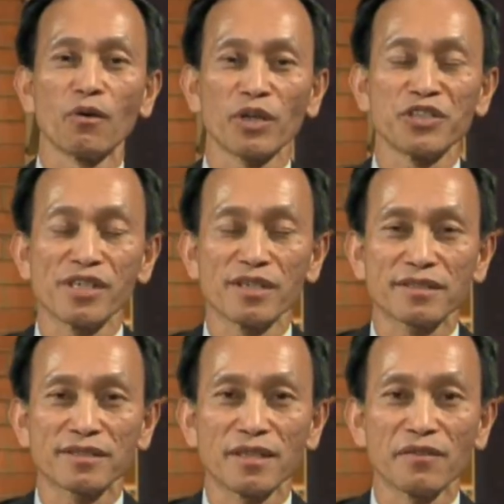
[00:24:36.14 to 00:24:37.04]
watching
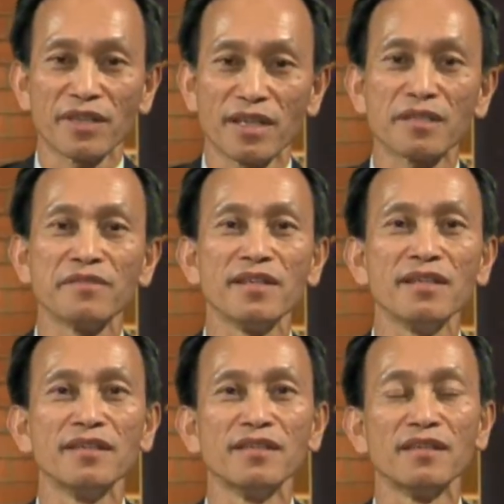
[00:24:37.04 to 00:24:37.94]
VATV.
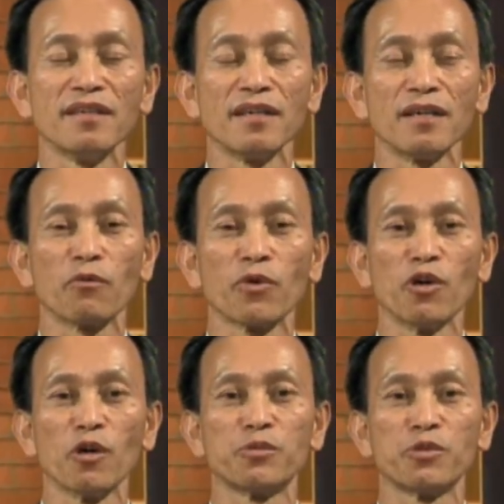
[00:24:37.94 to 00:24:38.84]
We
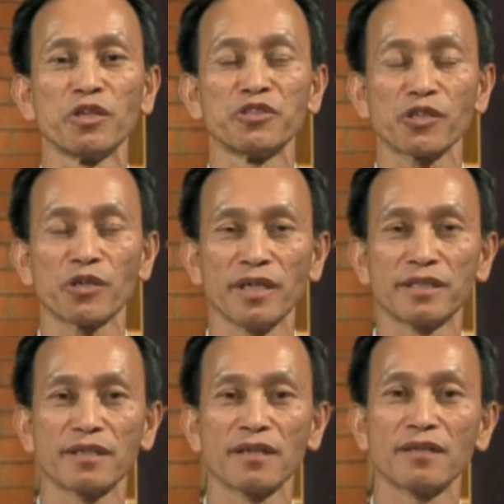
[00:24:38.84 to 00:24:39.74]
hope you enjoyed
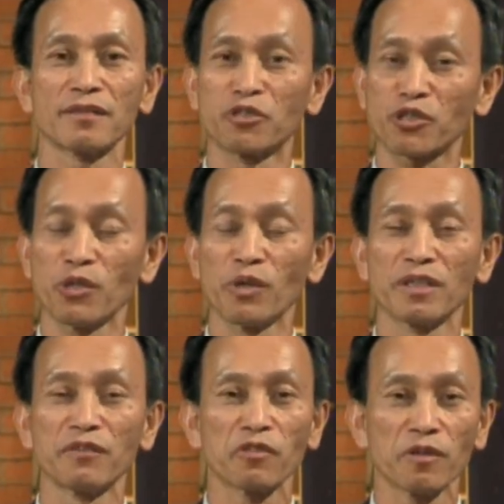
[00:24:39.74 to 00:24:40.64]
the show and
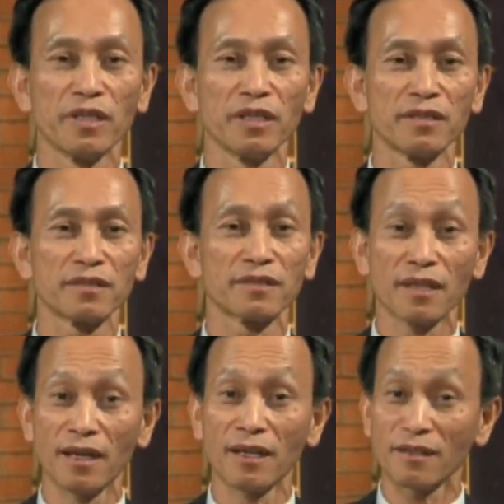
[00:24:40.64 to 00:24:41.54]

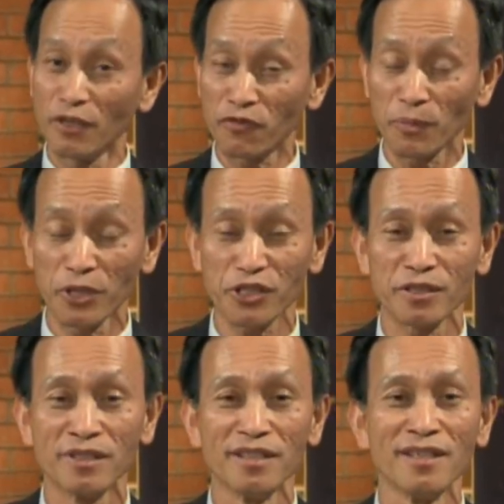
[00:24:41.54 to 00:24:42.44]
the
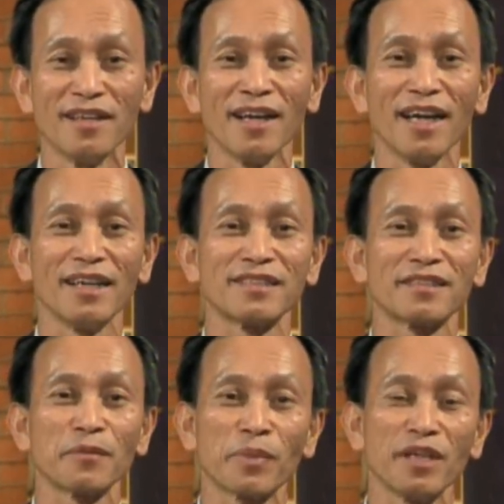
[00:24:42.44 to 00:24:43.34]
information. And
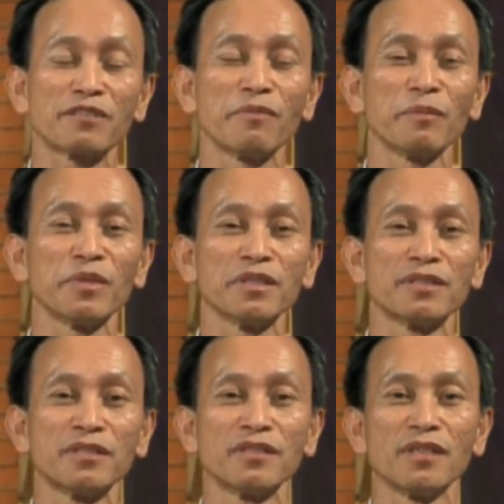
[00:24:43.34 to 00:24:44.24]
please remember
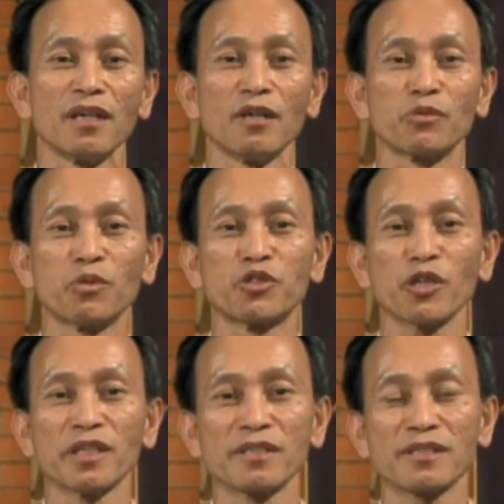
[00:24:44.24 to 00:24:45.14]
to
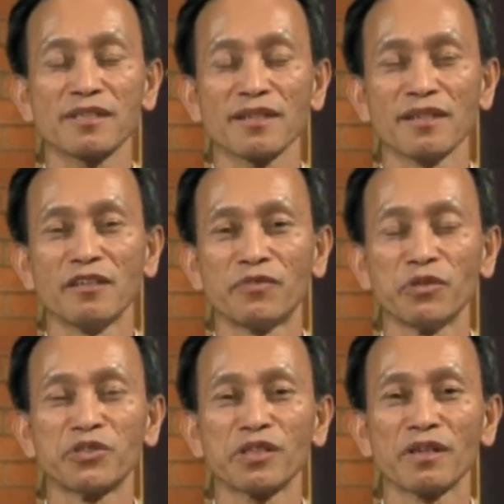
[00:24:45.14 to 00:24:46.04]
join us in the
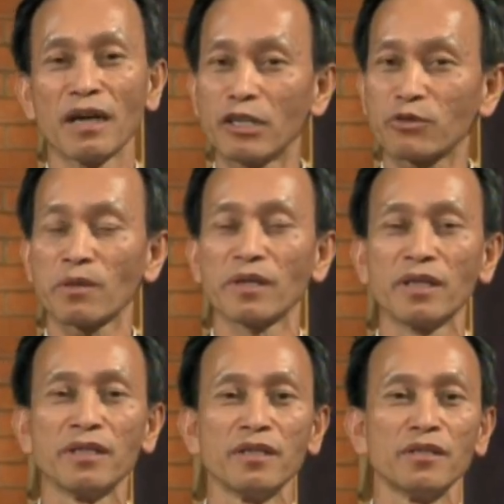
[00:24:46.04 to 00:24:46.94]
future,
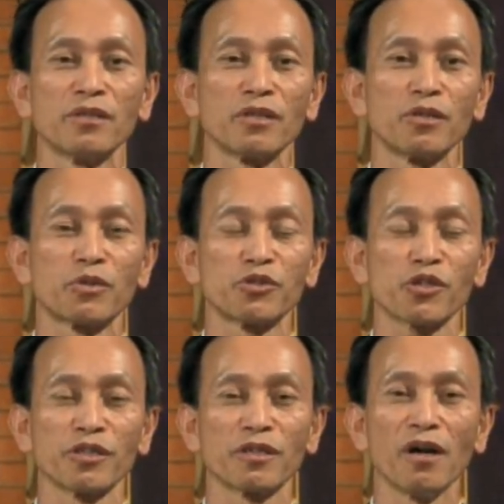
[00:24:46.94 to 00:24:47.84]
HRA, to
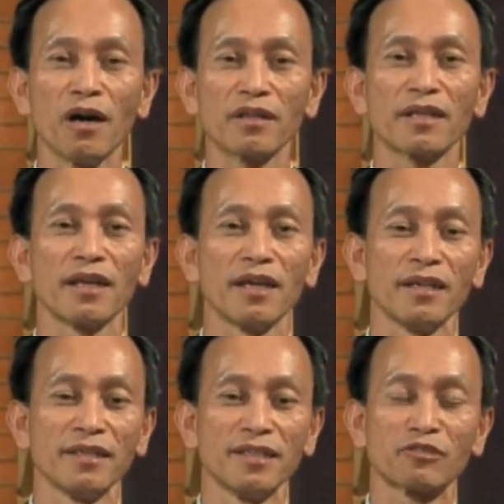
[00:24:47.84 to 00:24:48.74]
join the holiday
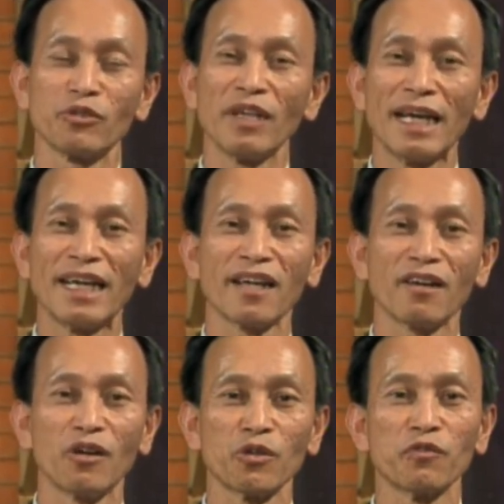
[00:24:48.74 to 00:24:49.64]
tree lighting
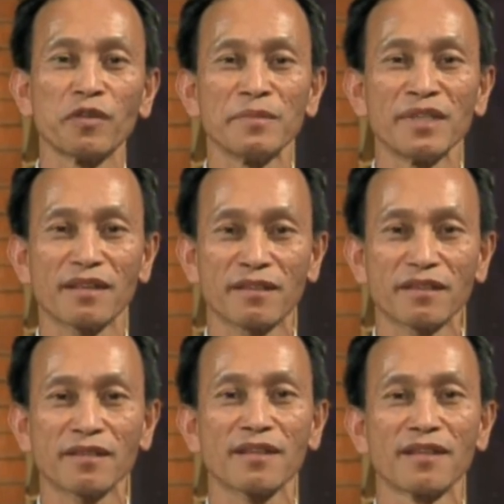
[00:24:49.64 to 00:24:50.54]
on November
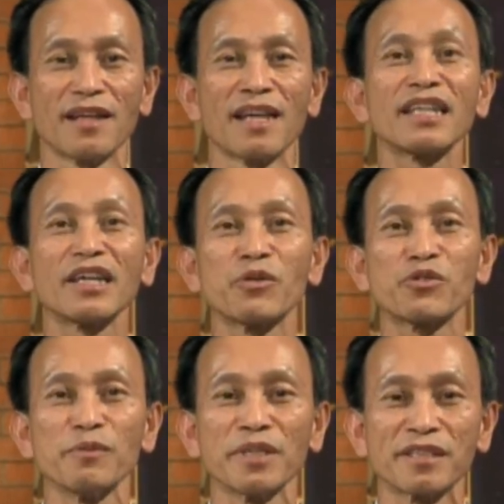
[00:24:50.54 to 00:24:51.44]
30th. Thank you
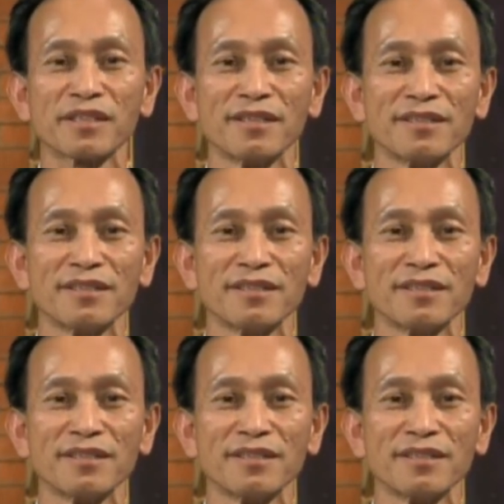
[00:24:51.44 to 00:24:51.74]
so much.